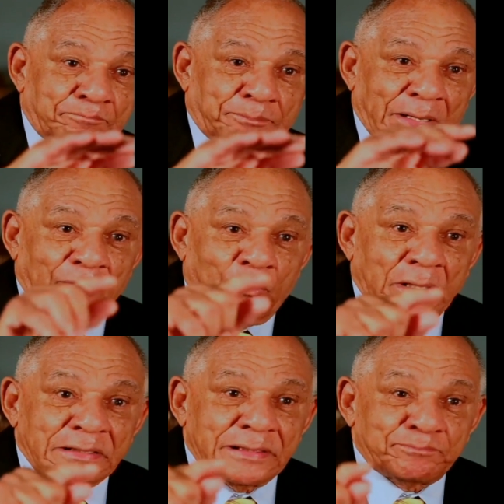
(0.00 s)
But
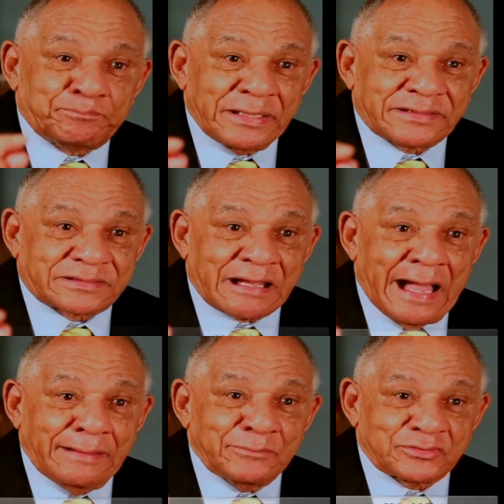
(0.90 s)
one of the big
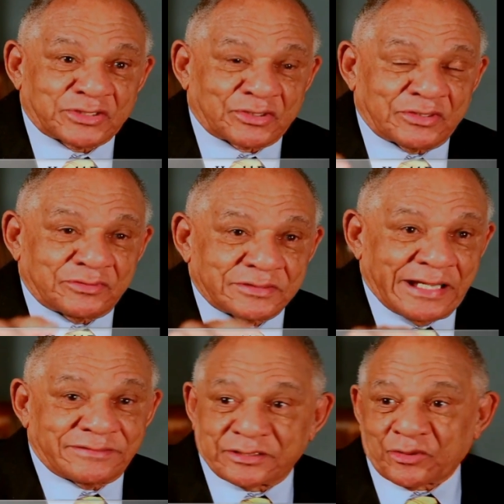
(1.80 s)
time musicians,
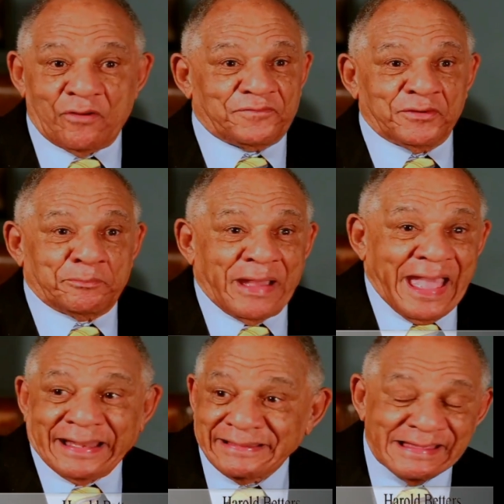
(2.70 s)
they said, don't feel
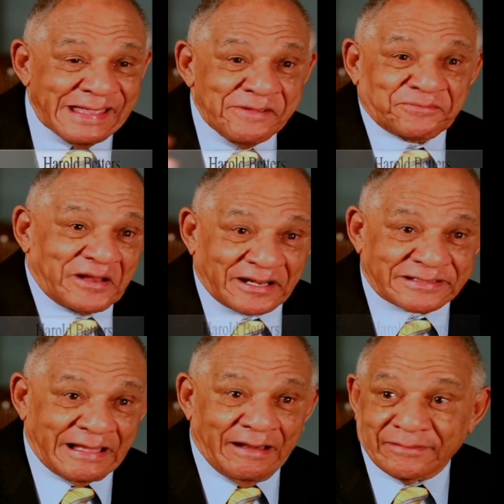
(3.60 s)
bad, he
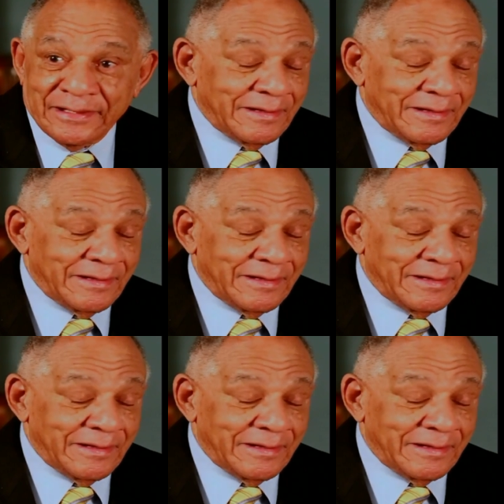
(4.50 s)
flunked out.